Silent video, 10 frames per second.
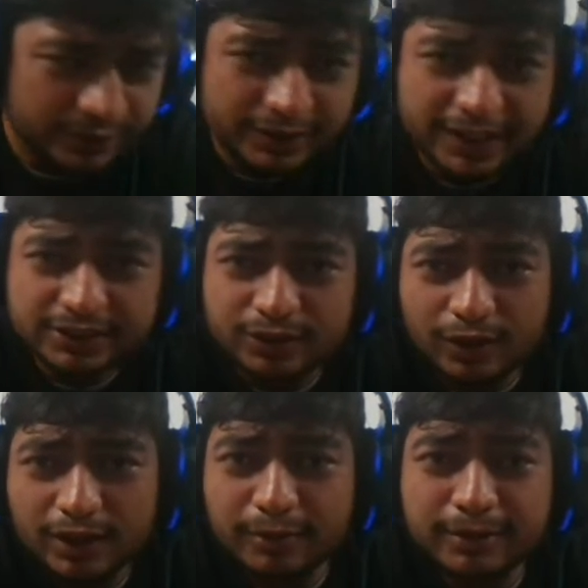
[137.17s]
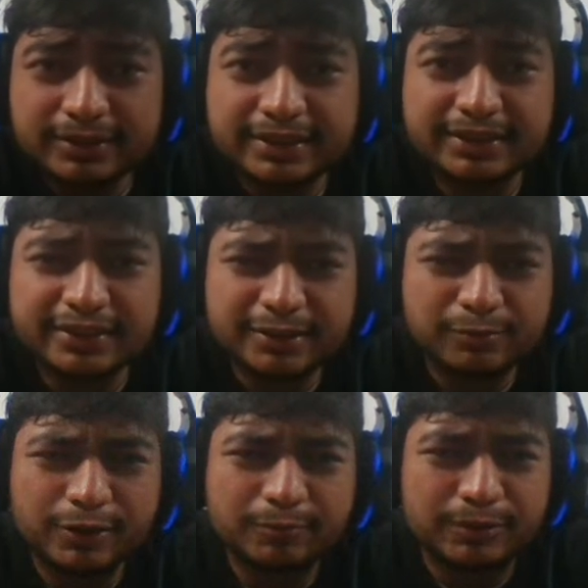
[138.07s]
So that's all about the
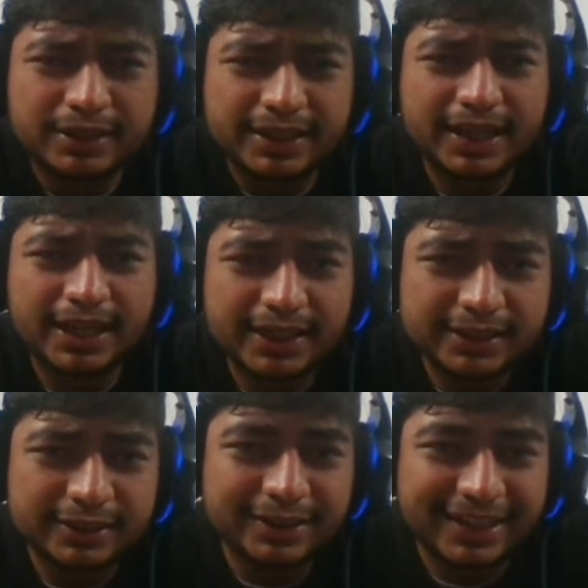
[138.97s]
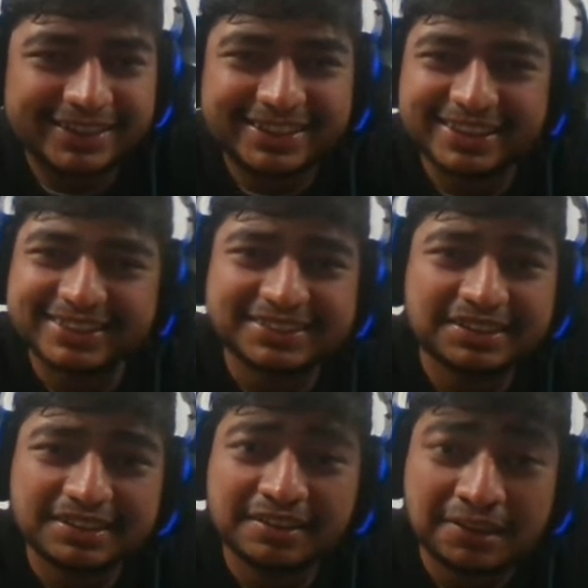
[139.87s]
rework, but yeah, I think it's
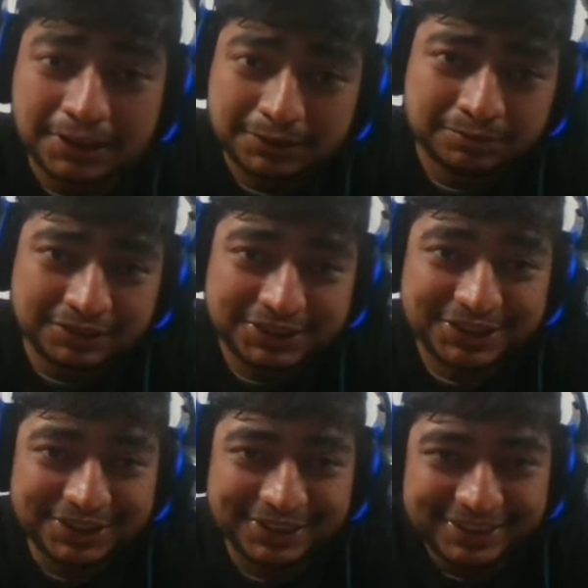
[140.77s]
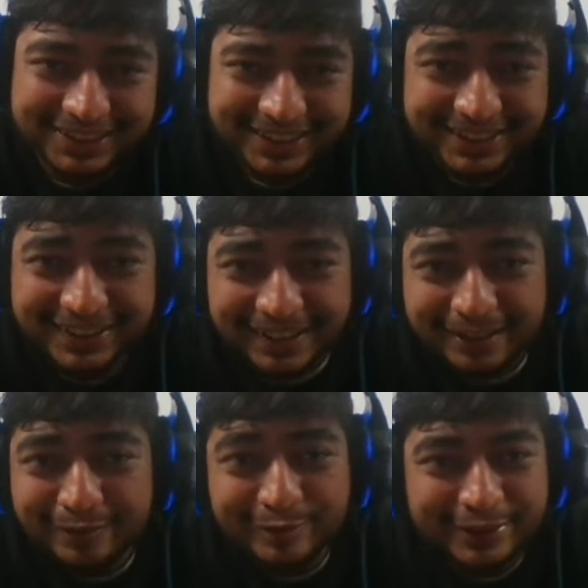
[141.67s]
not for sure
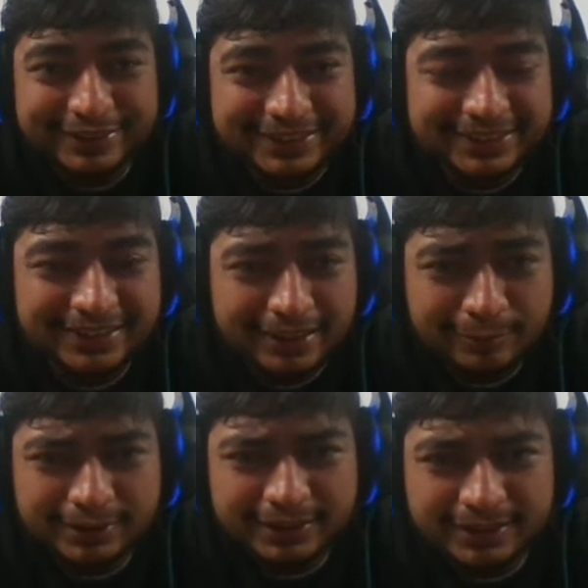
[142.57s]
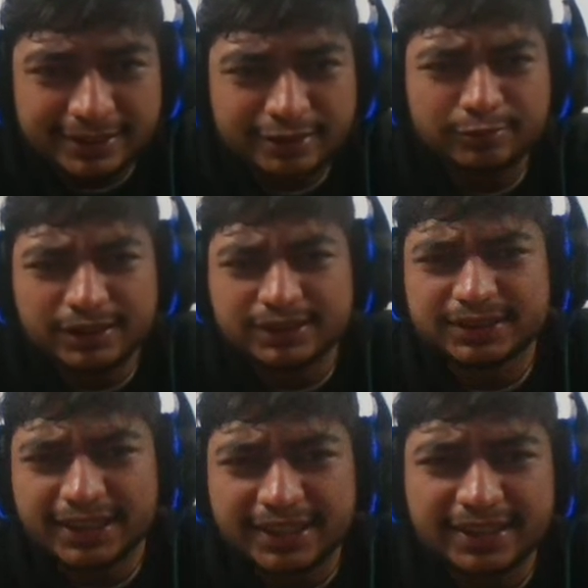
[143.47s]
because it will
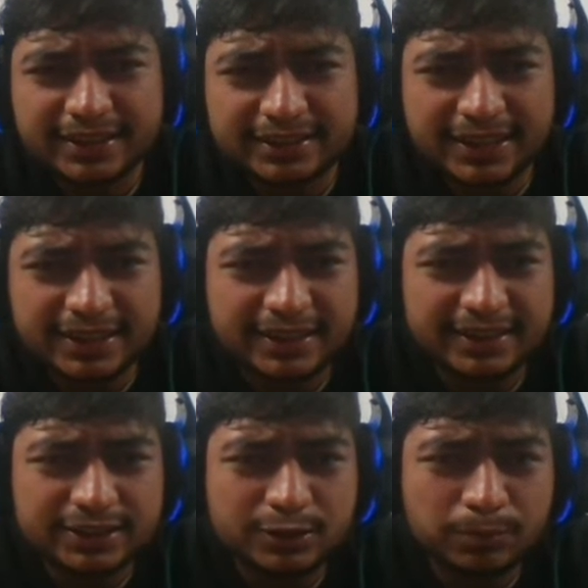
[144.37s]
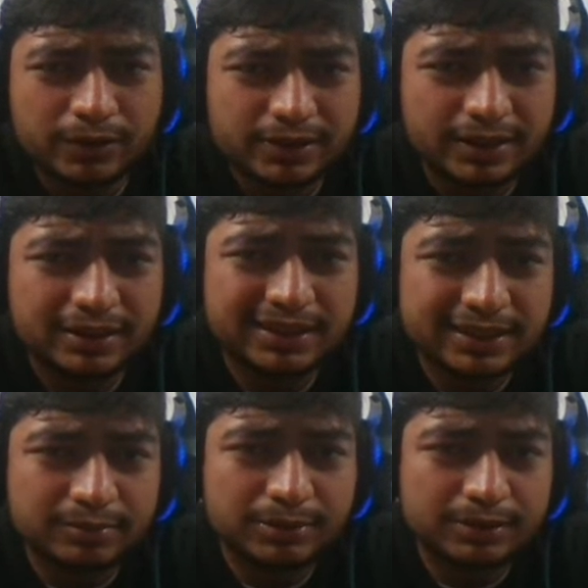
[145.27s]
technically spawn a
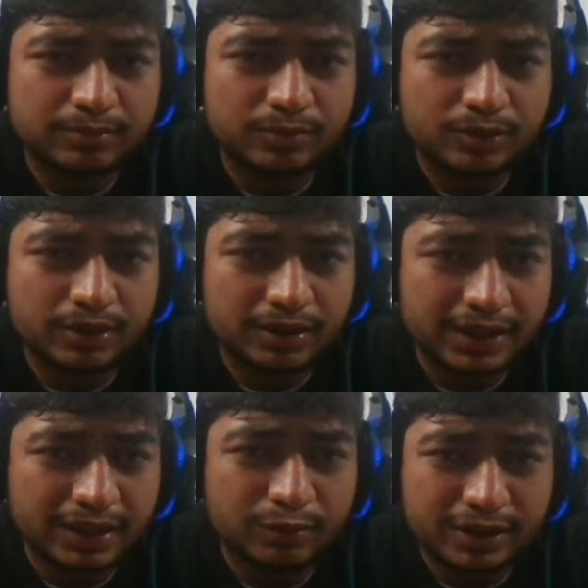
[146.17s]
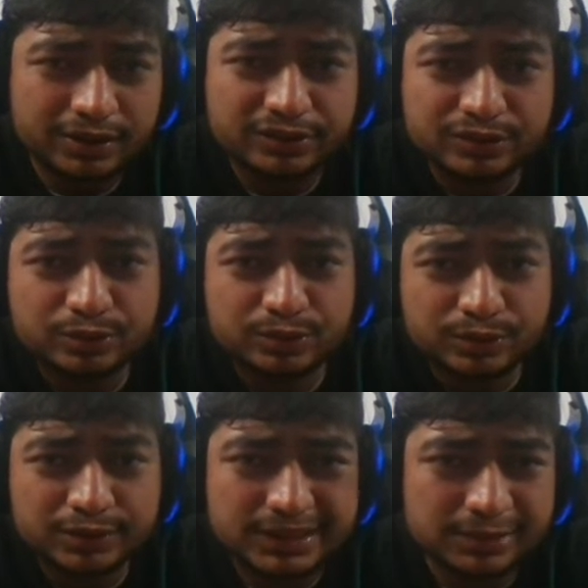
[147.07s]
little bit more, like 1 or
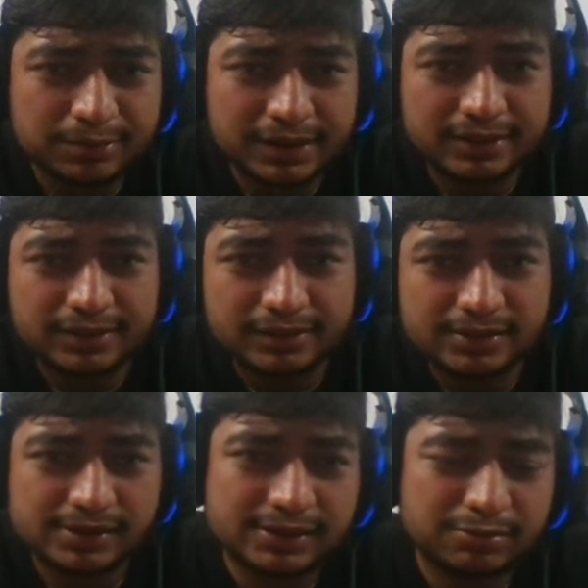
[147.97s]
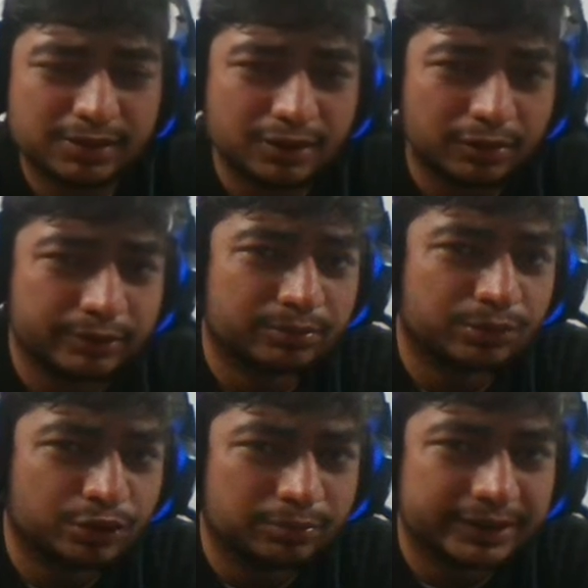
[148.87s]
2 spirit or spirit goblin
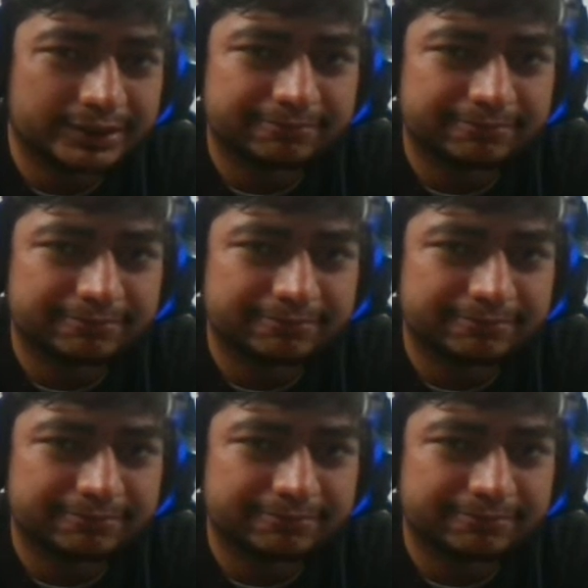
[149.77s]
more, but